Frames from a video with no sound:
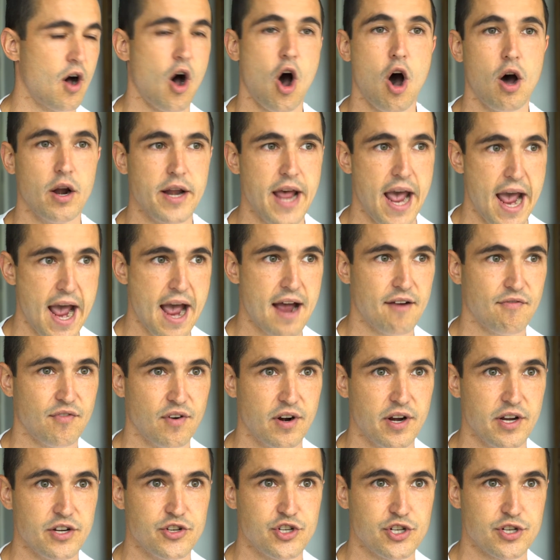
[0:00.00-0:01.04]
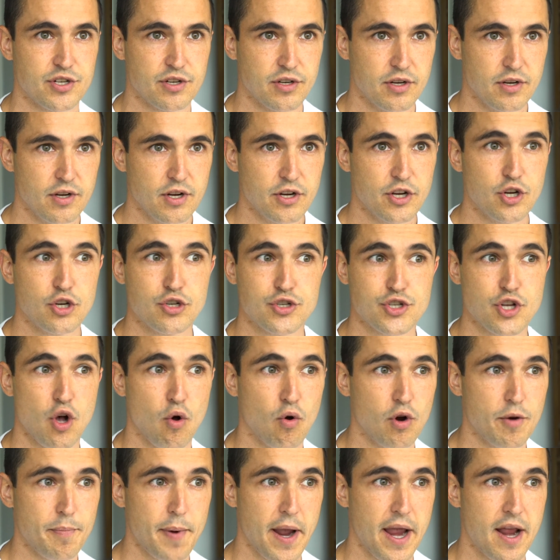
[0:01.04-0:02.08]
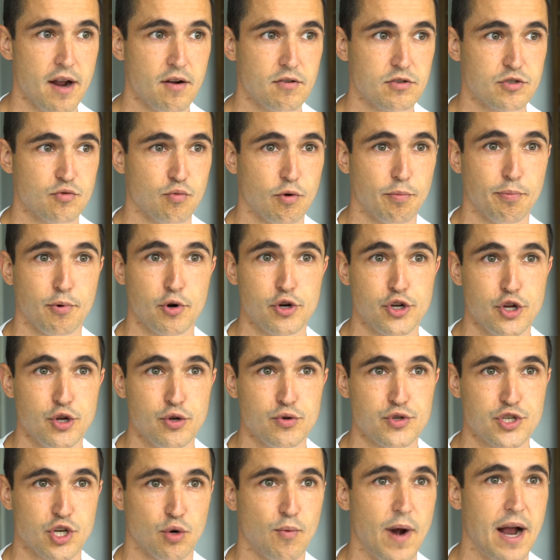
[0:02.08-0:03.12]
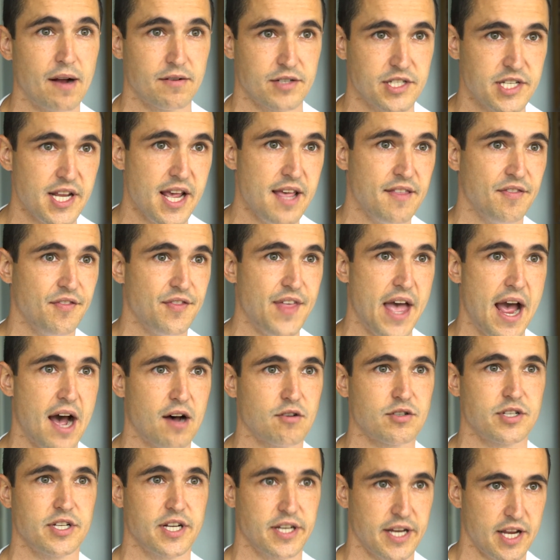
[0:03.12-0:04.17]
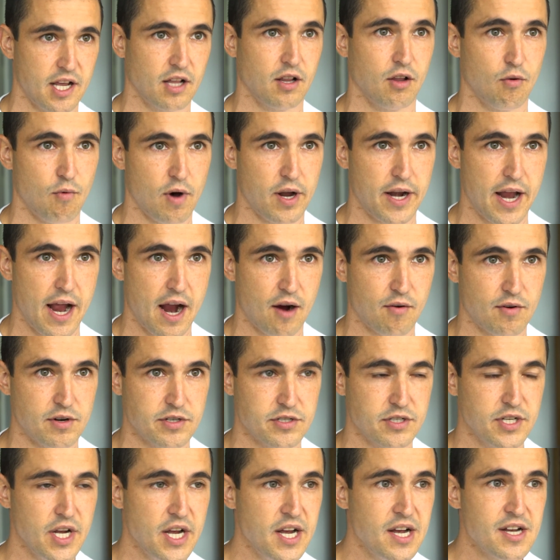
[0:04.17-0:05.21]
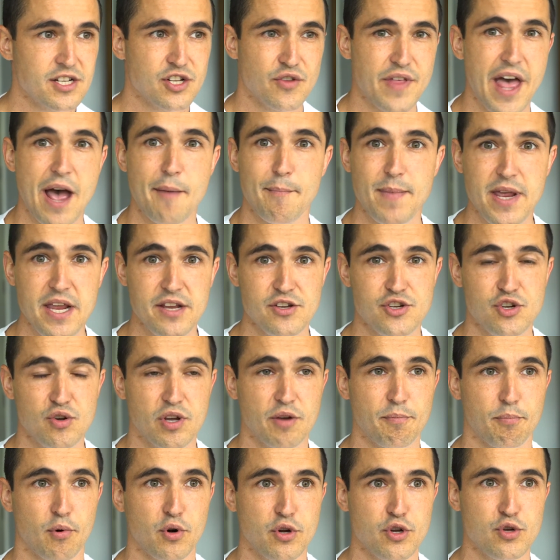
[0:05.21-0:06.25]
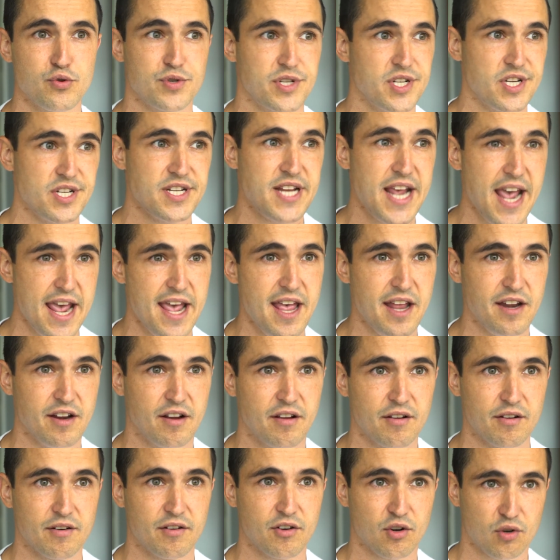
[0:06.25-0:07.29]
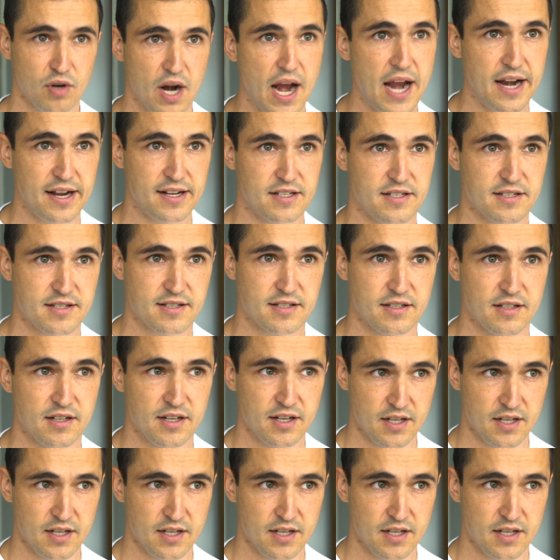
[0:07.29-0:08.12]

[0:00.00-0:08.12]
On average, your solar panels will produce around 10,000 kilowatt hours. So that means you can produce 10 credits.